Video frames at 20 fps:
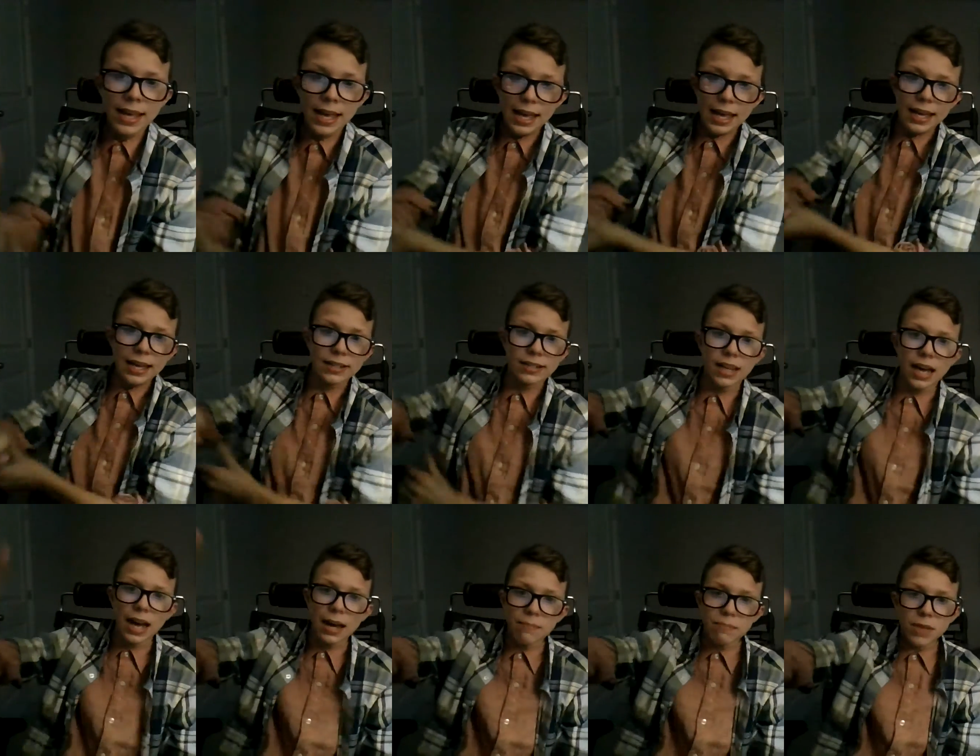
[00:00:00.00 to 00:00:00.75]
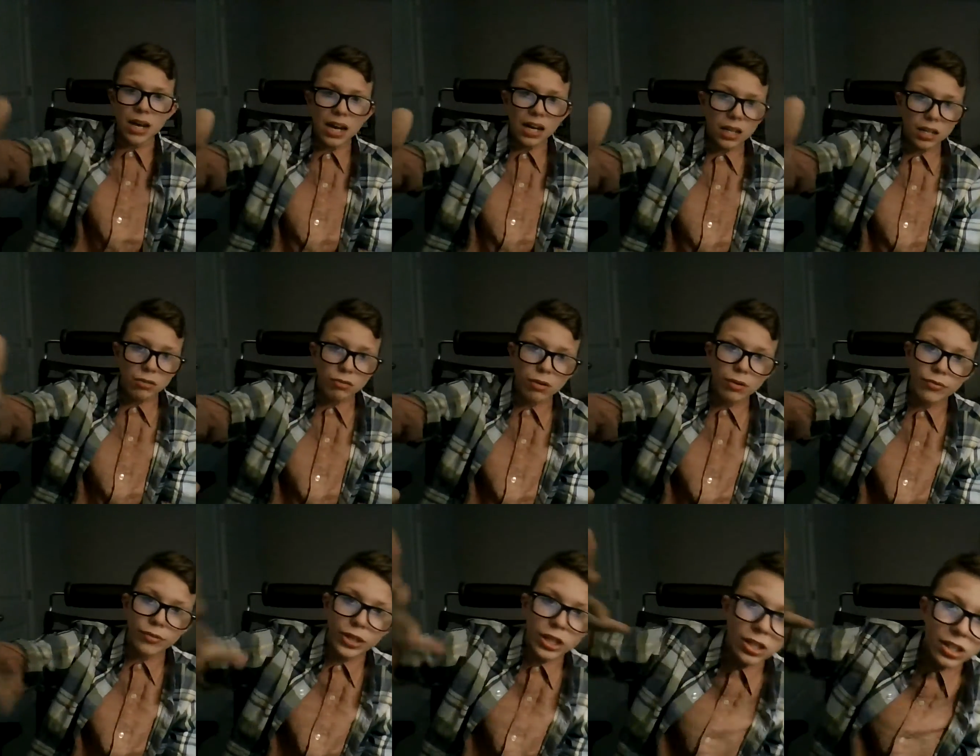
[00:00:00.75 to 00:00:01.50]
And I'm not going to
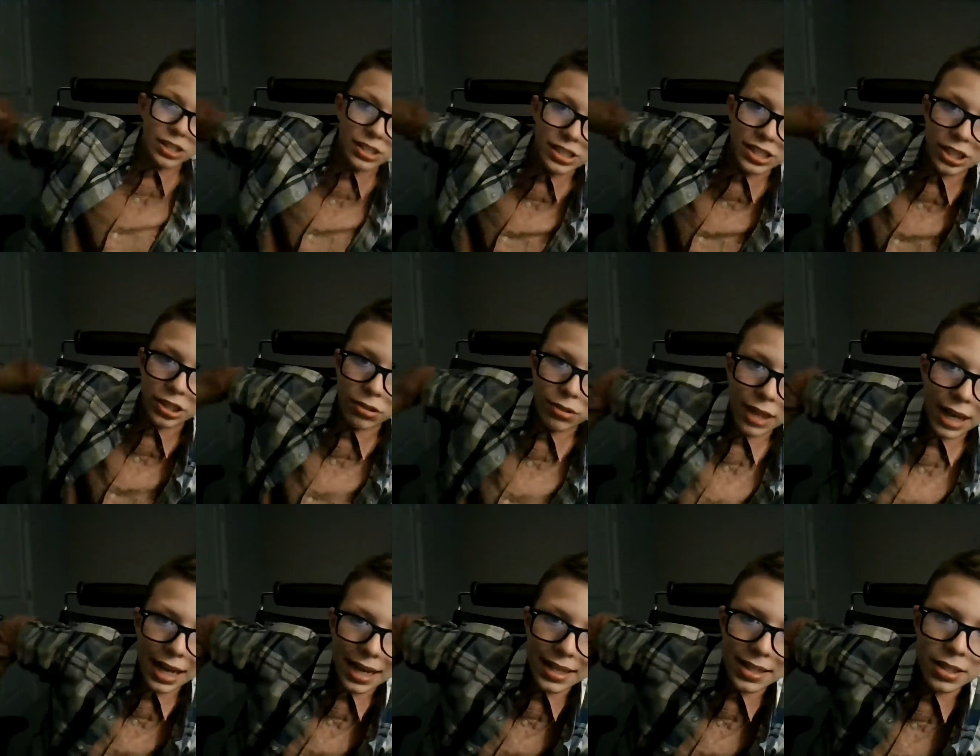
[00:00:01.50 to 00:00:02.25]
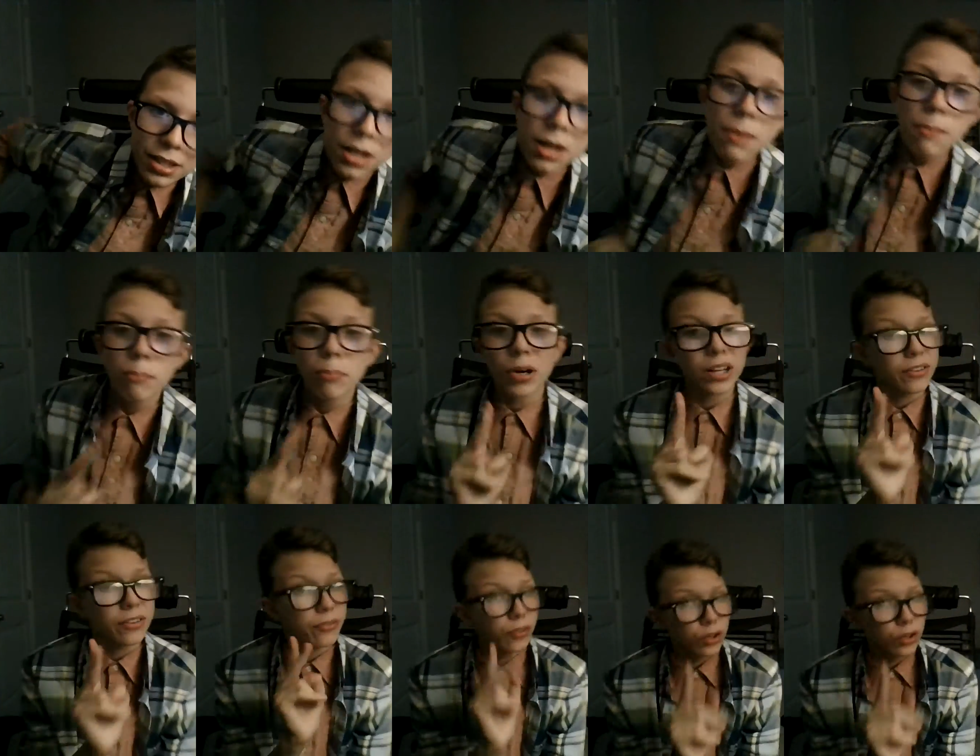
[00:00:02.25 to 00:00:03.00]
reveal it to you guys,
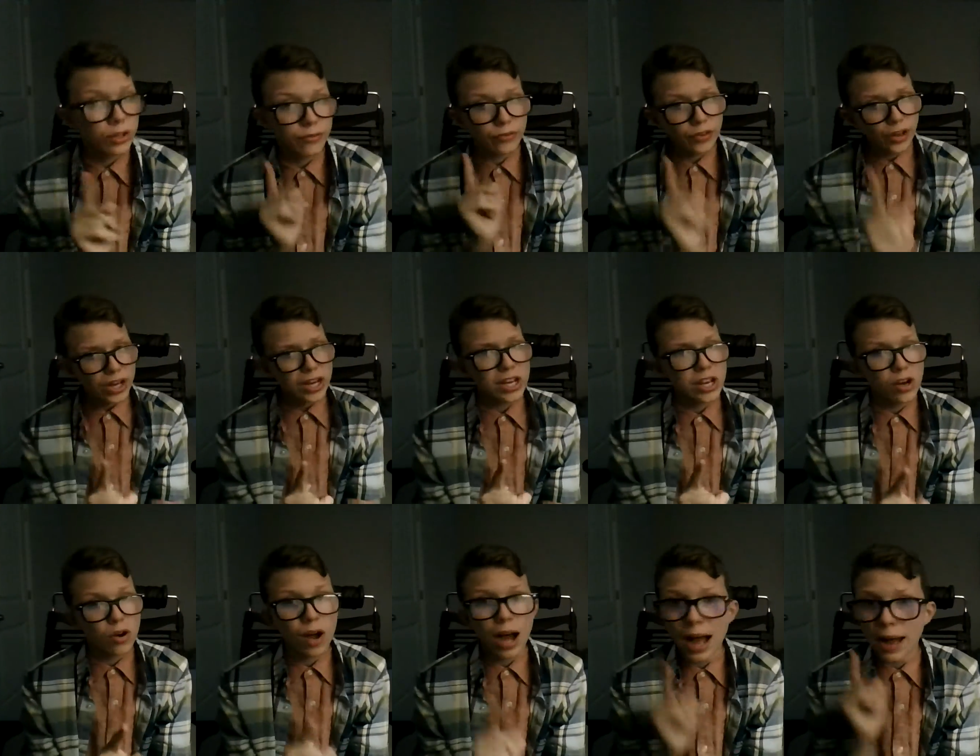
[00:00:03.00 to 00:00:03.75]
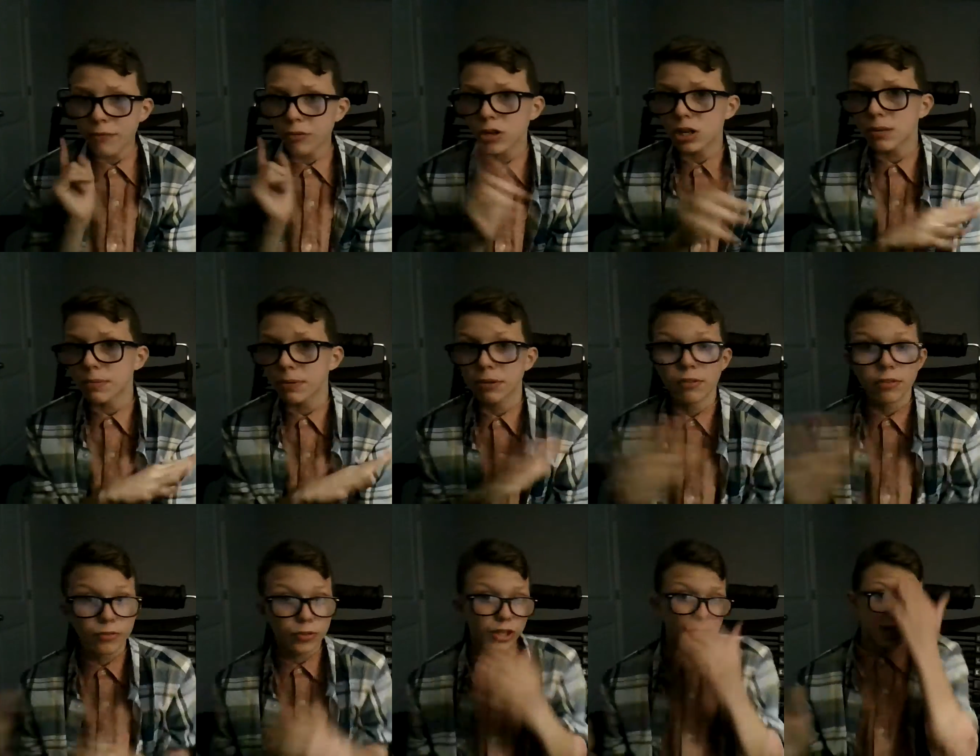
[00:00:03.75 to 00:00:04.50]
but for the video, I'm going to be
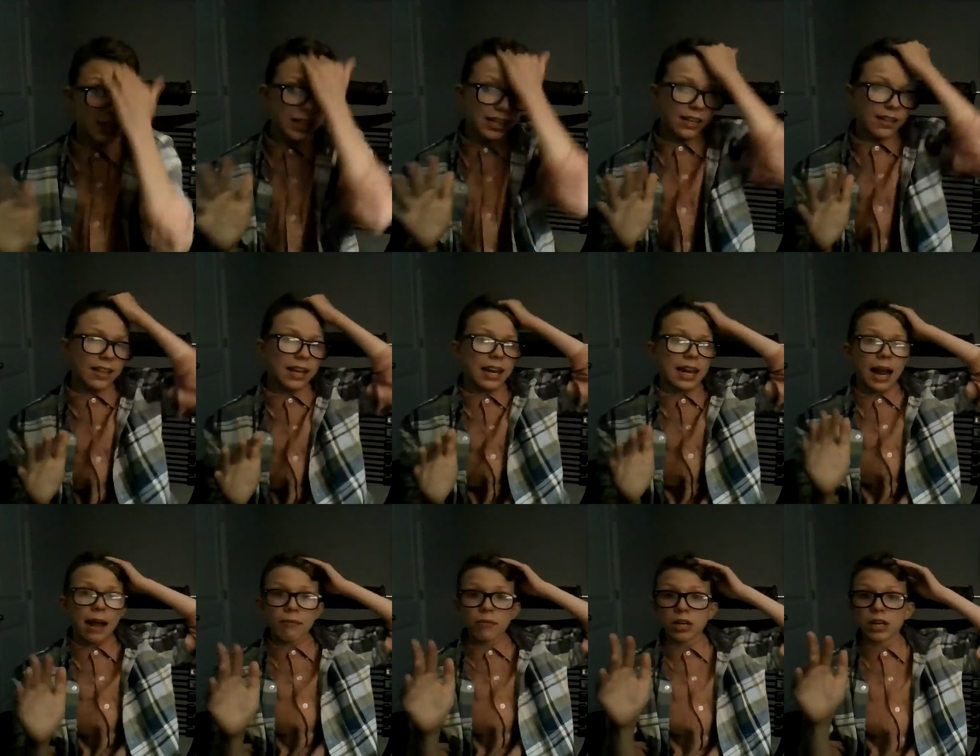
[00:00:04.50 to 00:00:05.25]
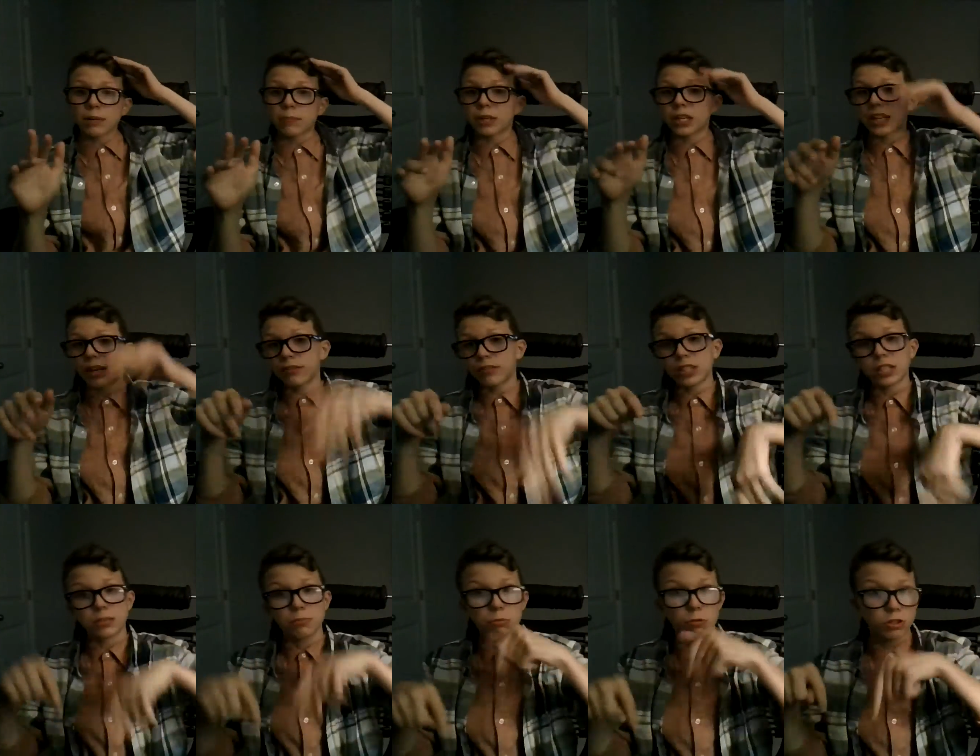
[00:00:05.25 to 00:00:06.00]
revealing it, and I'm going to be giving
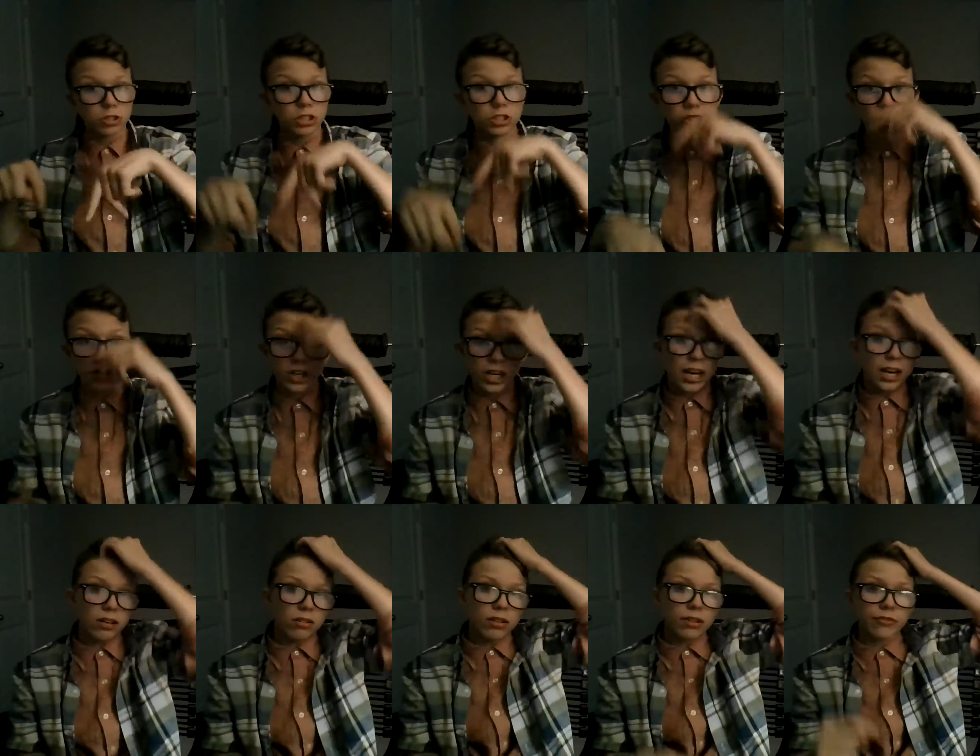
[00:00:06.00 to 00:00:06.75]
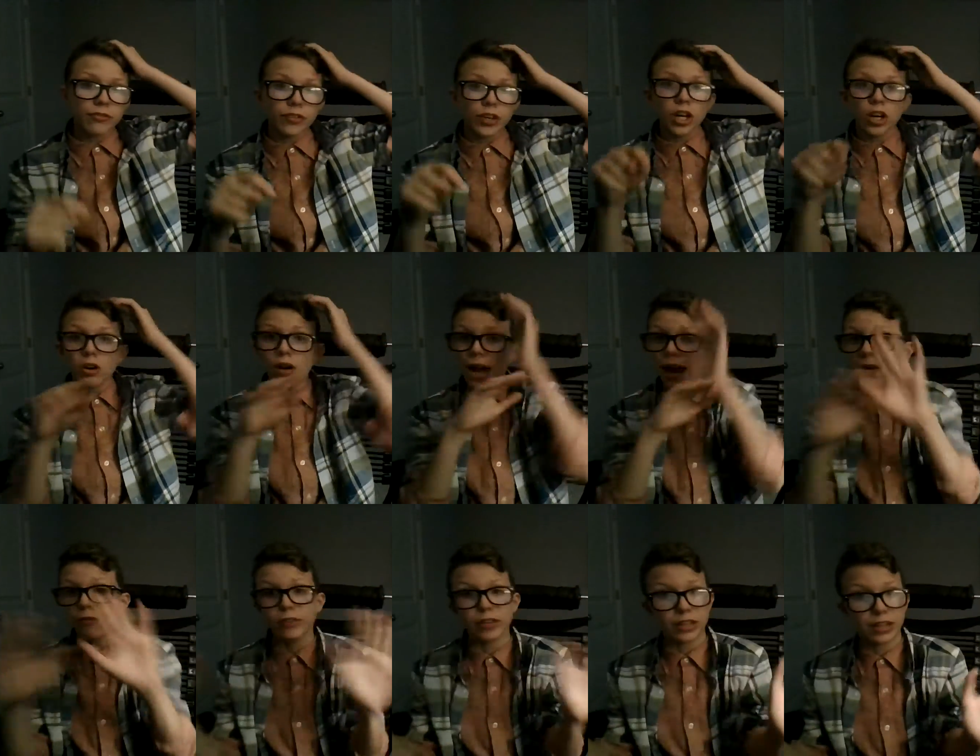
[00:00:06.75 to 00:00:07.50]
this person's channel info,
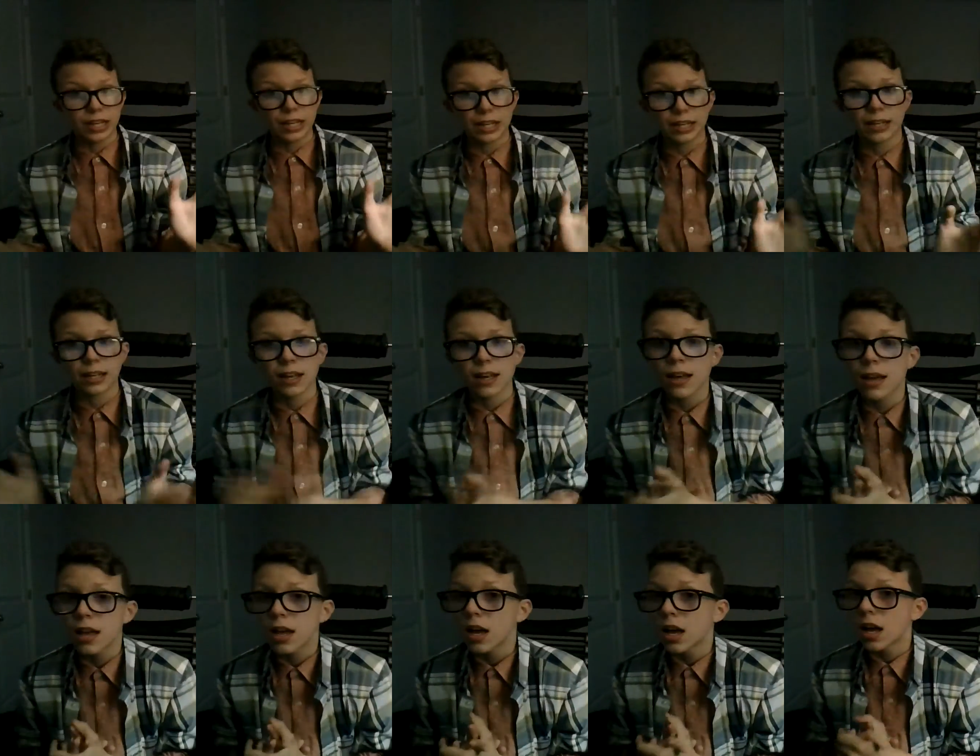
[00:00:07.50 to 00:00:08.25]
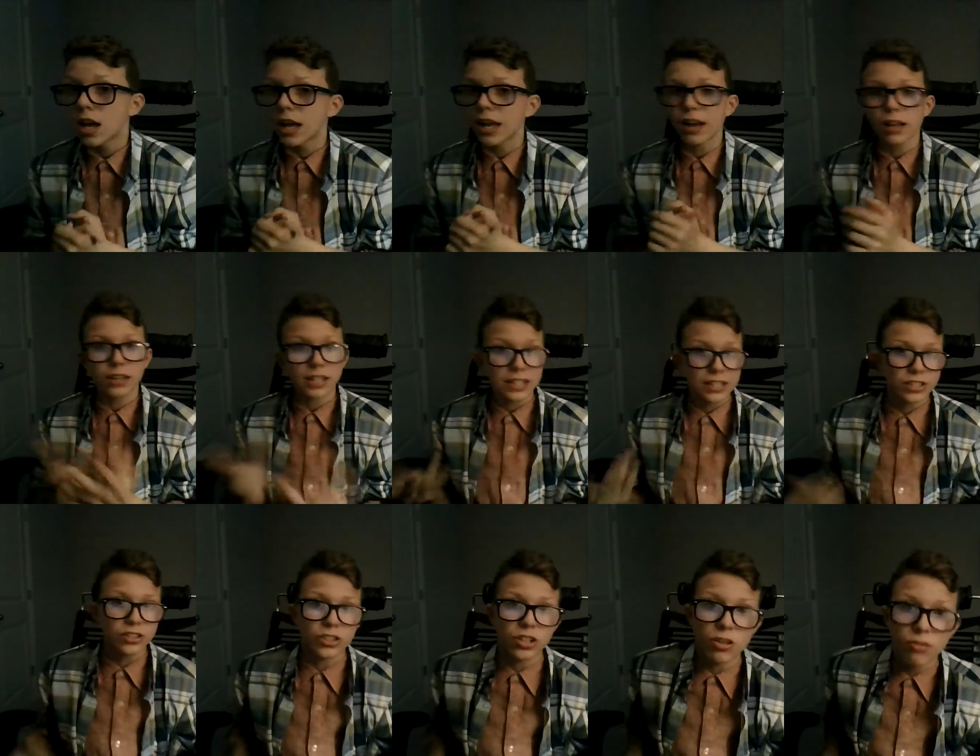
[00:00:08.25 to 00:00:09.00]
everything.
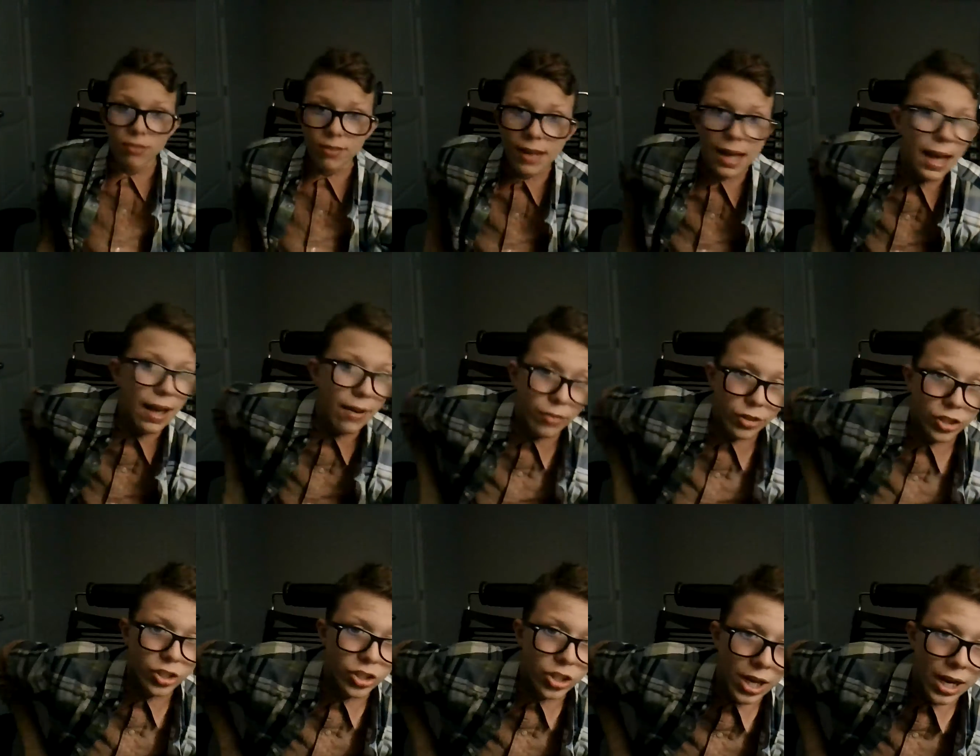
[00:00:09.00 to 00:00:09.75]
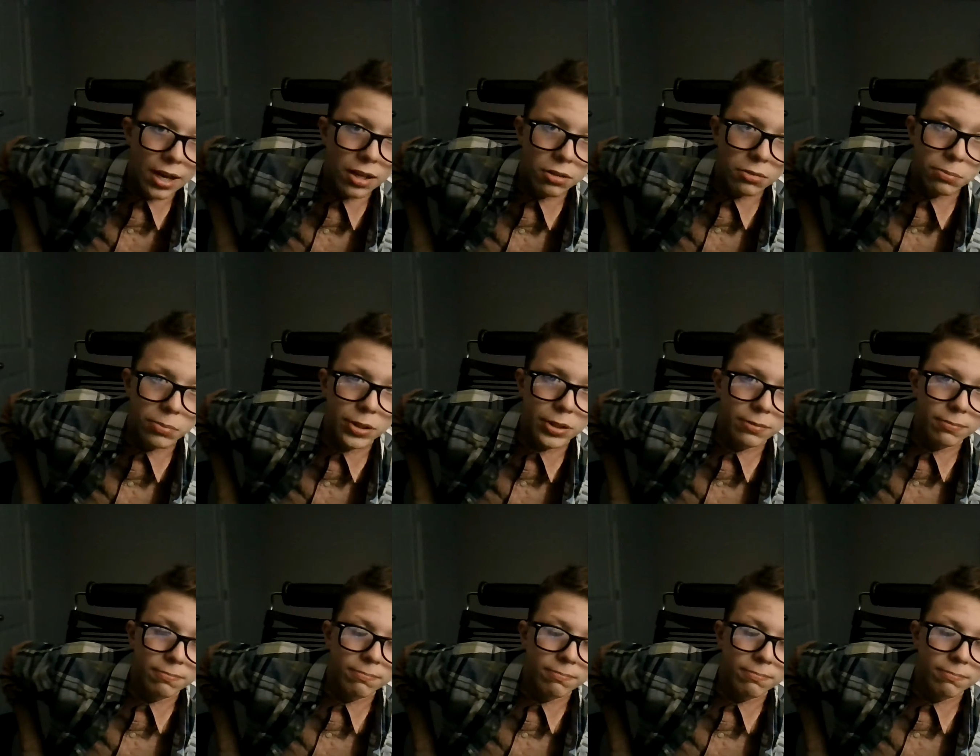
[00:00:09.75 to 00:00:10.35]
Unless you don't have a channel, but.